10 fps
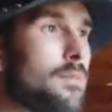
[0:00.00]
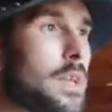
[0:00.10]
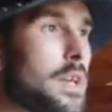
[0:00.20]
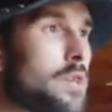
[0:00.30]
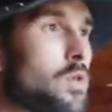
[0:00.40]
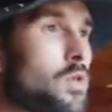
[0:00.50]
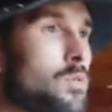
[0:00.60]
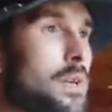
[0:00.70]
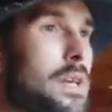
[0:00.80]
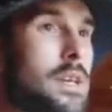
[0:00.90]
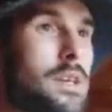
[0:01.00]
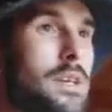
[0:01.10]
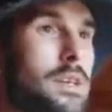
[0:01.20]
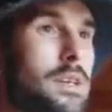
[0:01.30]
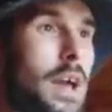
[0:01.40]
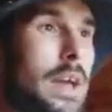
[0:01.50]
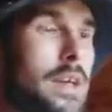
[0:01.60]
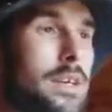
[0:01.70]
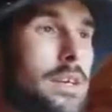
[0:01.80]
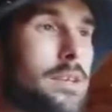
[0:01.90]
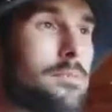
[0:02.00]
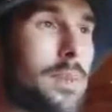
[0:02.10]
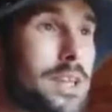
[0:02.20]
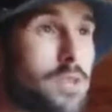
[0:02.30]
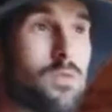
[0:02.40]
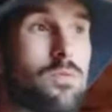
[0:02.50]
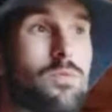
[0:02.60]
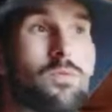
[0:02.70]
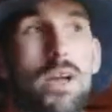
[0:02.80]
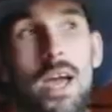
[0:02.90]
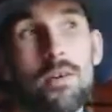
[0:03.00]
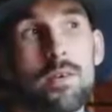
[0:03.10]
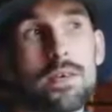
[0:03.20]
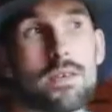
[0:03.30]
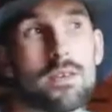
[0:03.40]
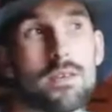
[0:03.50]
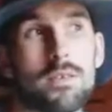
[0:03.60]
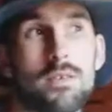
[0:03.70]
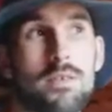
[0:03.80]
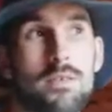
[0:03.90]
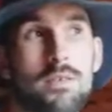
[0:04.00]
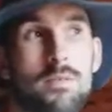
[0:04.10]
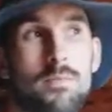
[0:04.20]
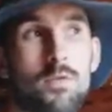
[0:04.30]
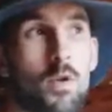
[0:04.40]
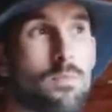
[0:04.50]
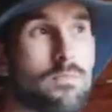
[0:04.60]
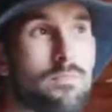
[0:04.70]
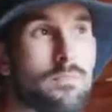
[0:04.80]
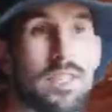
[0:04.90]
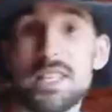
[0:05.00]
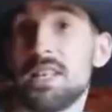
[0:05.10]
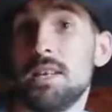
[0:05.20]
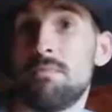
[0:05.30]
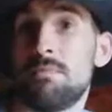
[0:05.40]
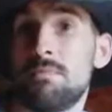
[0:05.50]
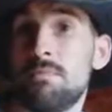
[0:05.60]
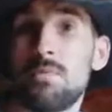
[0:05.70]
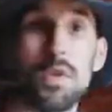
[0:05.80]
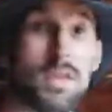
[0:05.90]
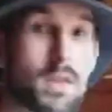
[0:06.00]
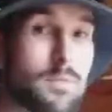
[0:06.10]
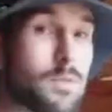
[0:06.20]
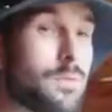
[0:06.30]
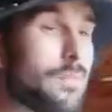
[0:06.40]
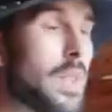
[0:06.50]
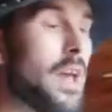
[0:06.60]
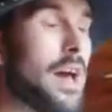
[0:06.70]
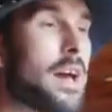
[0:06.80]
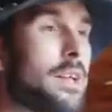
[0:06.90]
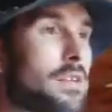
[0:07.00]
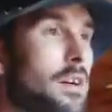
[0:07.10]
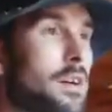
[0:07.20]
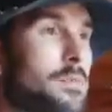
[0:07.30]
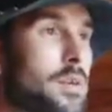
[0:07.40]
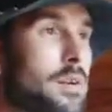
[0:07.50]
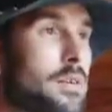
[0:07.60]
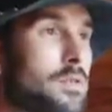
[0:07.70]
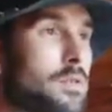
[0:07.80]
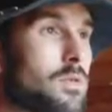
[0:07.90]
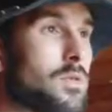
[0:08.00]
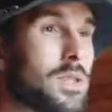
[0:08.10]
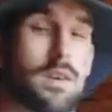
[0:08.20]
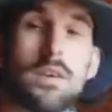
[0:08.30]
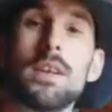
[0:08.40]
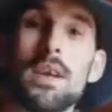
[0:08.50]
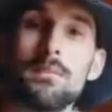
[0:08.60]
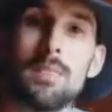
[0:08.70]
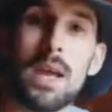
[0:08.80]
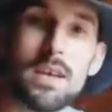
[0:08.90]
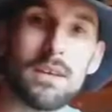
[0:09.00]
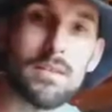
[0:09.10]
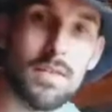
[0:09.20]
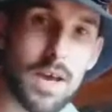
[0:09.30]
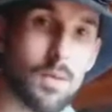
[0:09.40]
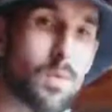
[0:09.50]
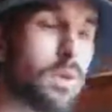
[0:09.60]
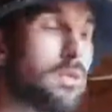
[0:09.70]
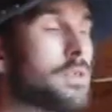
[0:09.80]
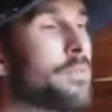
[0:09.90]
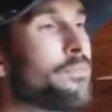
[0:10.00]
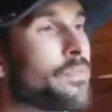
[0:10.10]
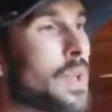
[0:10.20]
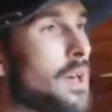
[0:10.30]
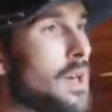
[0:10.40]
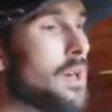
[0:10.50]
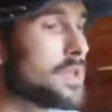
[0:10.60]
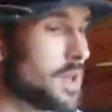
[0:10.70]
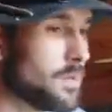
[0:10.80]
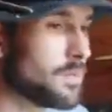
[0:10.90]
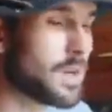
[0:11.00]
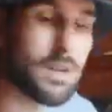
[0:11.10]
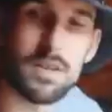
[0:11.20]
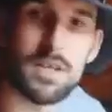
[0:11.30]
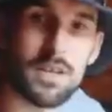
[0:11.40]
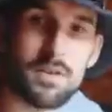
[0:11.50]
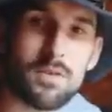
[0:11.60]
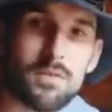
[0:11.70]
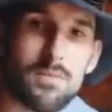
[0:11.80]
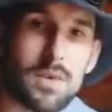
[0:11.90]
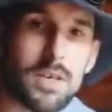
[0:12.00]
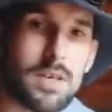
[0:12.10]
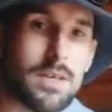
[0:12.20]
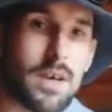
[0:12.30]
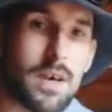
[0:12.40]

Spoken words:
it could be a magical character from Disney, for example, and I'm going to design and make their wand. So we're going to start off by